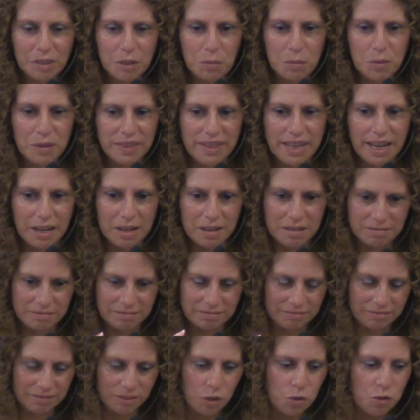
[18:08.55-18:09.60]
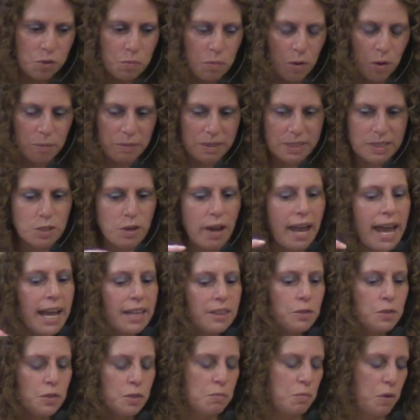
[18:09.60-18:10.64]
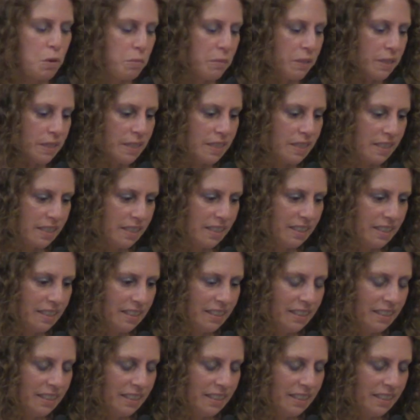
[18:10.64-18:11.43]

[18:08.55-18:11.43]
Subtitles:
with that, those moments. So I had those moments.